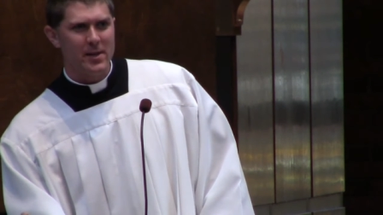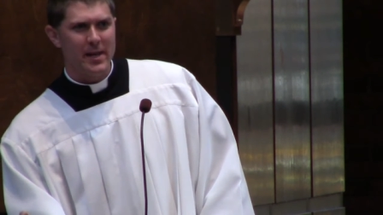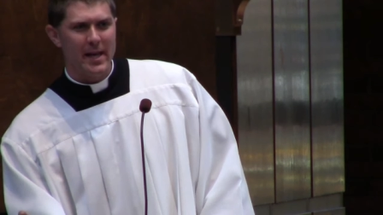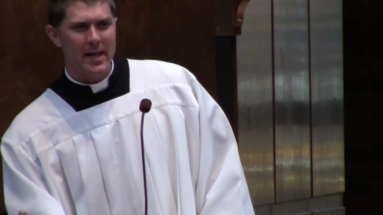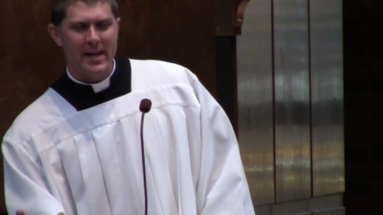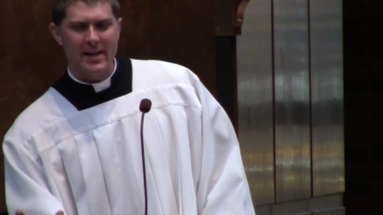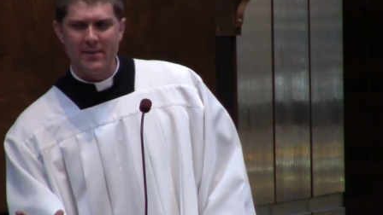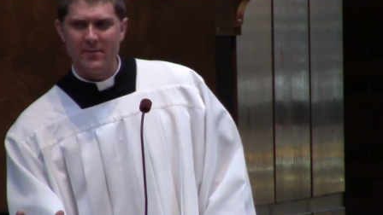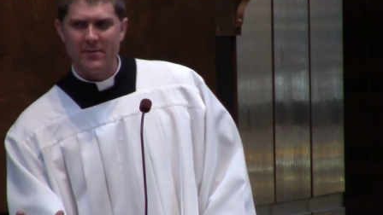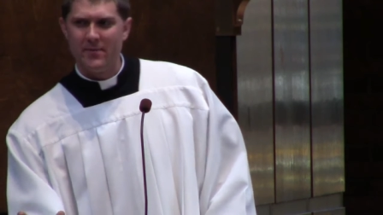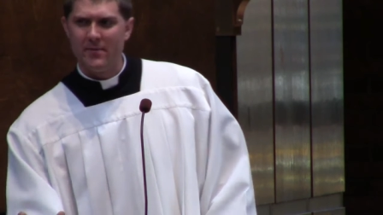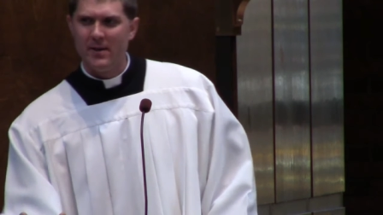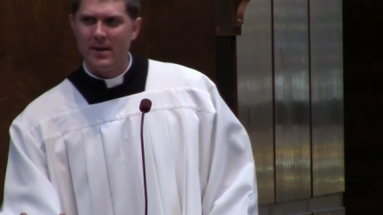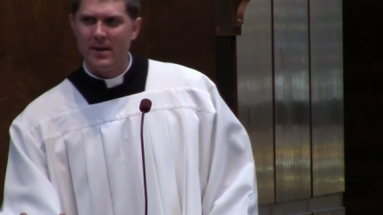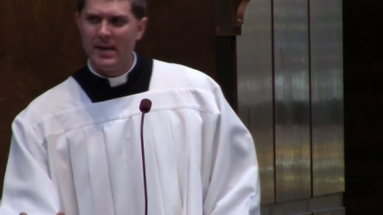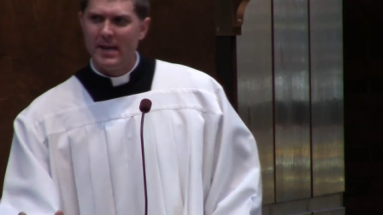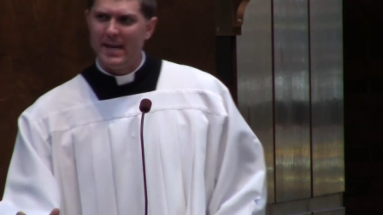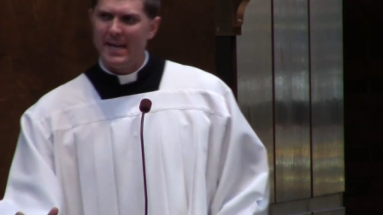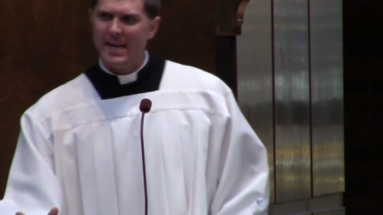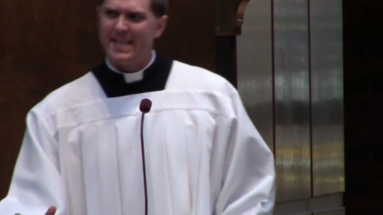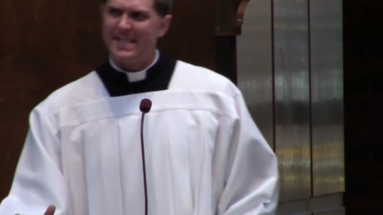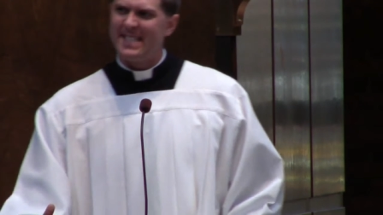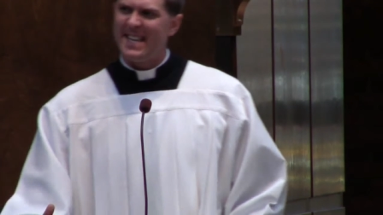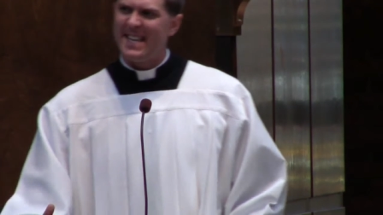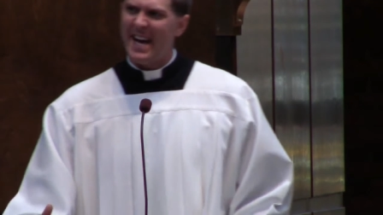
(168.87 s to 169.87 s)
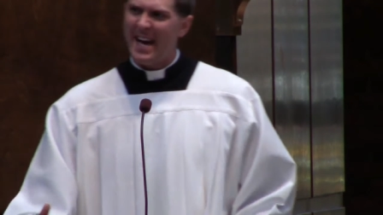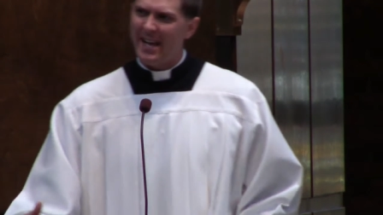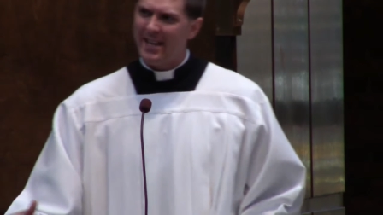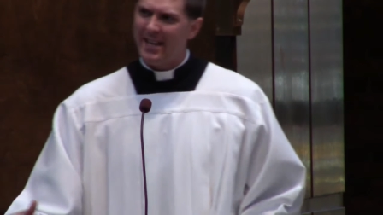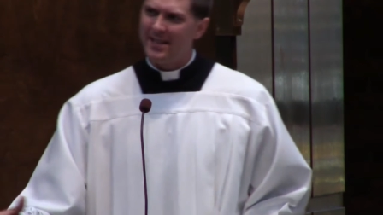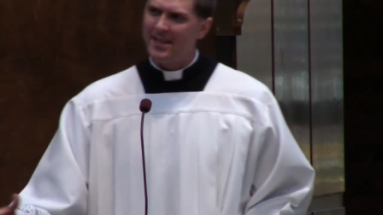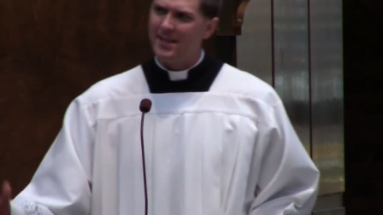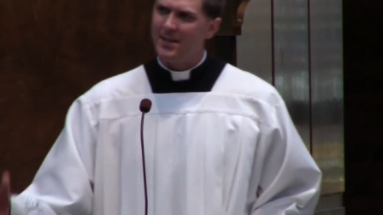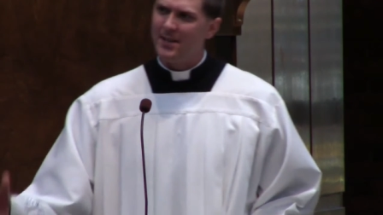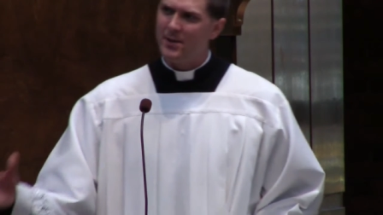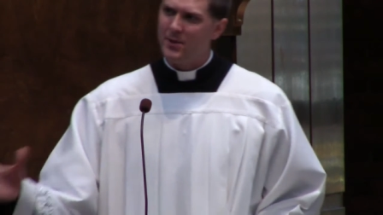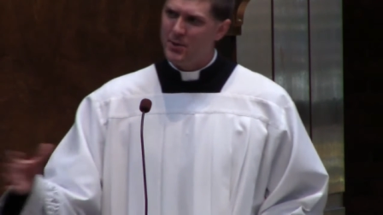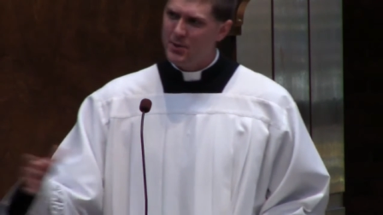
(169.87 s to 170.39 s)
a lot of
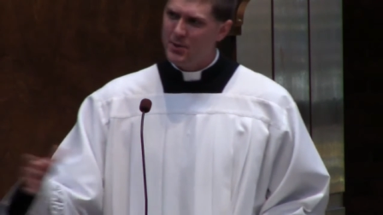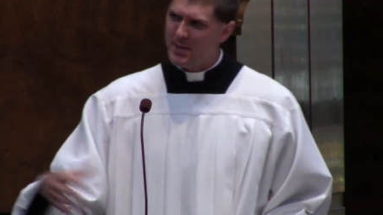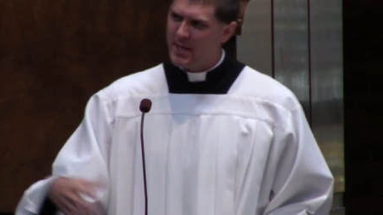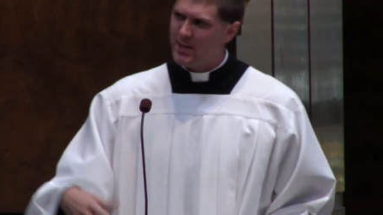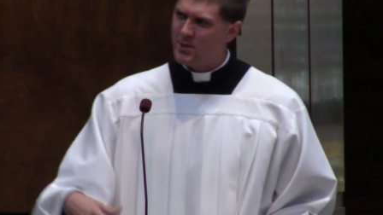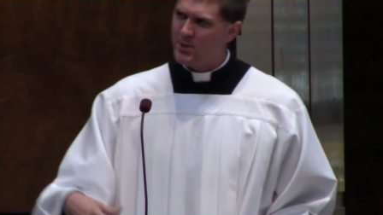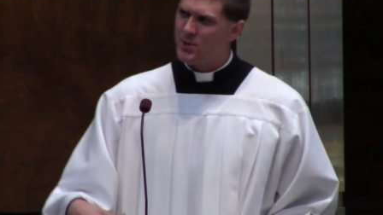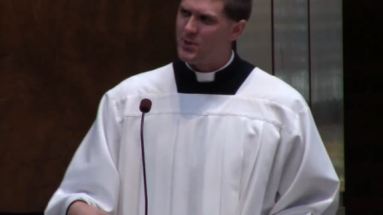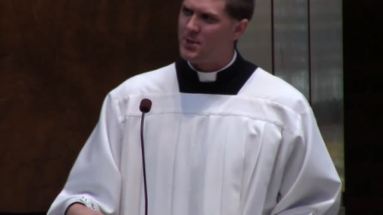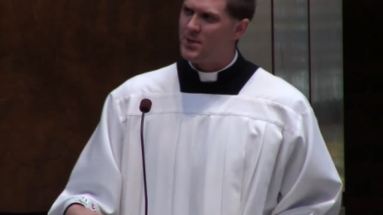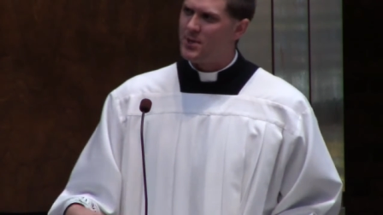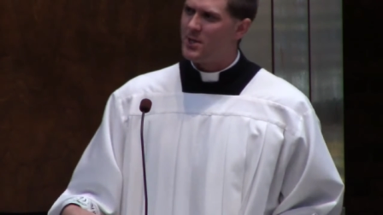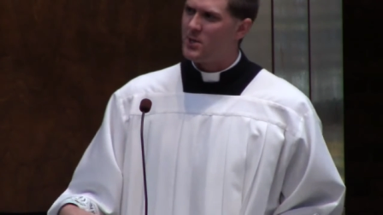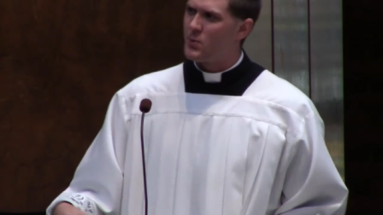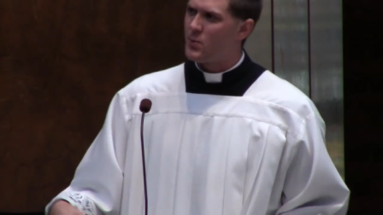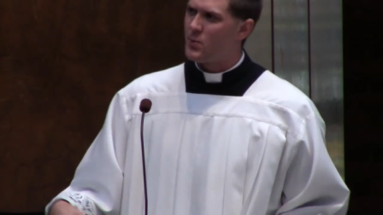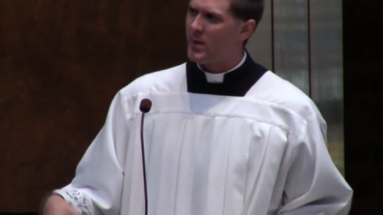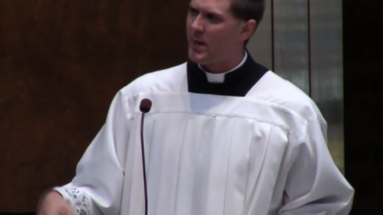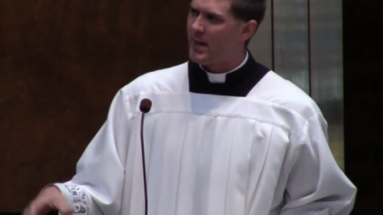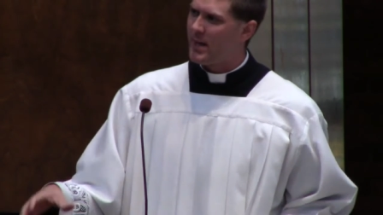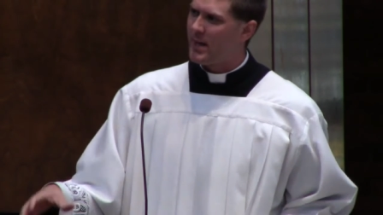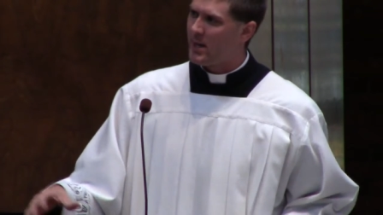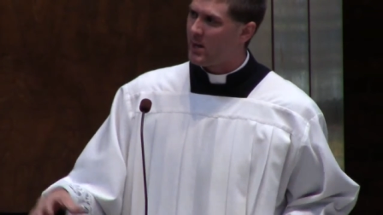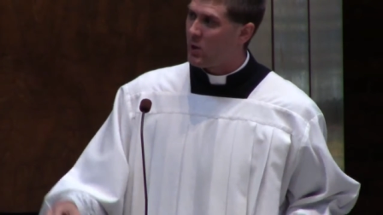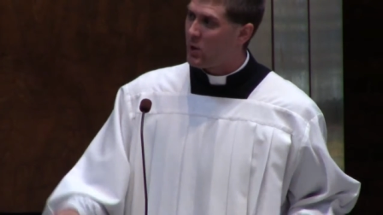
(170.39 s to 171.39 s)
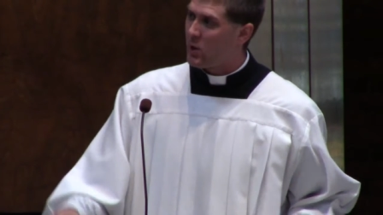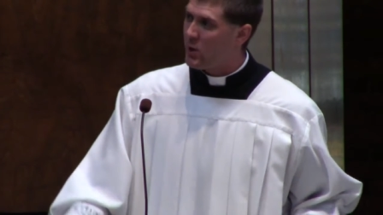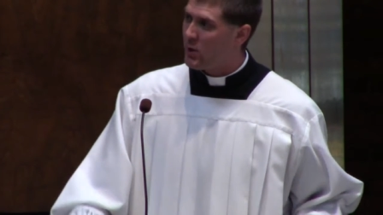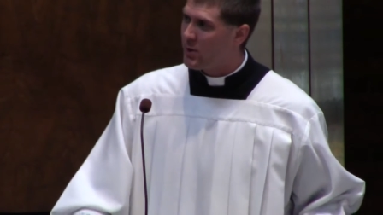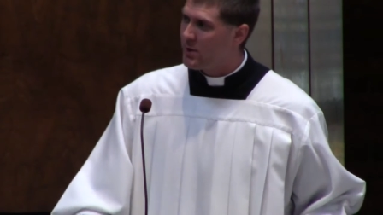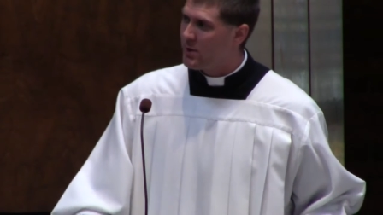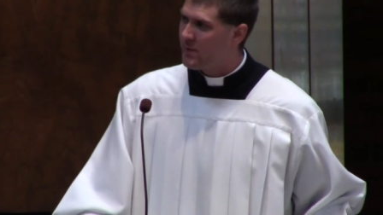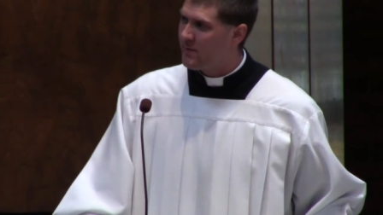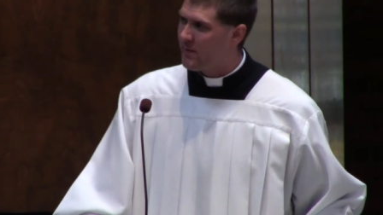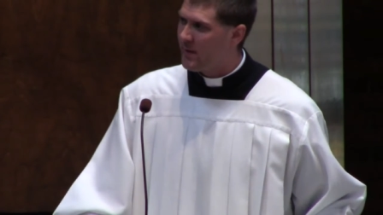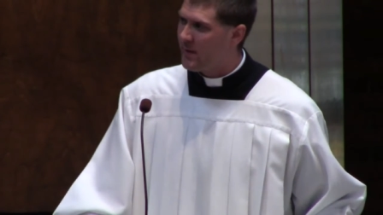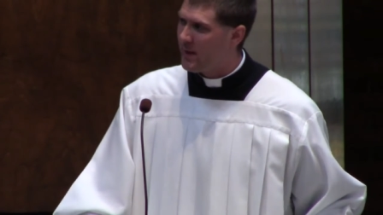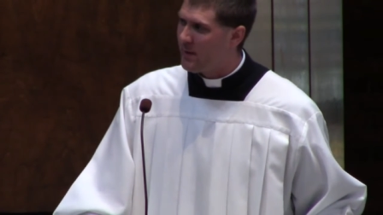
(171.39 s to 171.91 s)
Italian news agencies were getting a
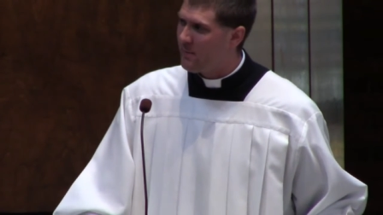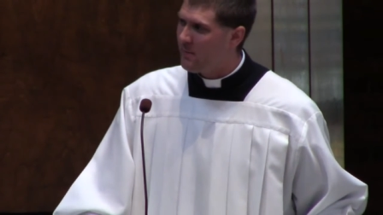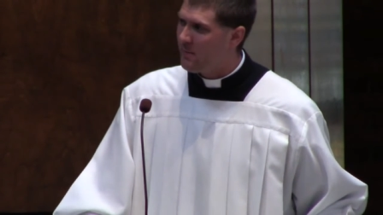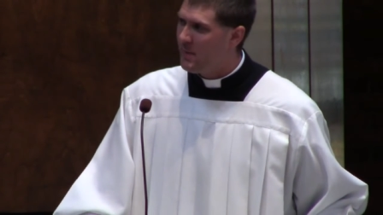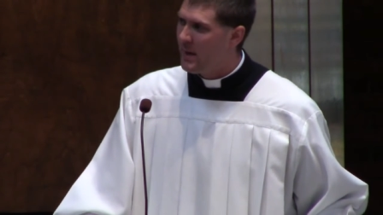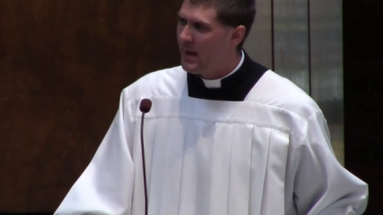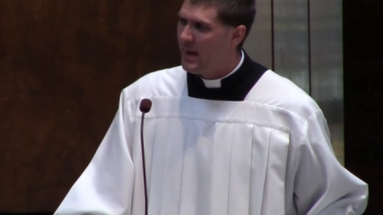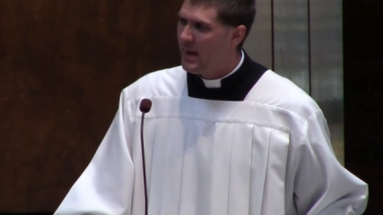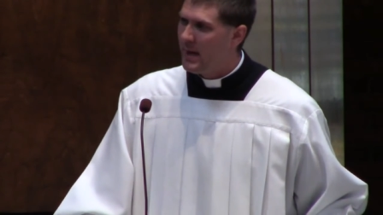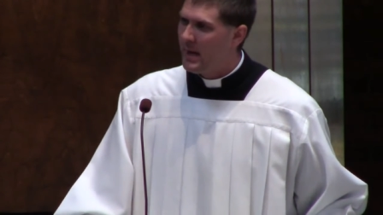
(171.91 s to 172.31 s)
hold of him.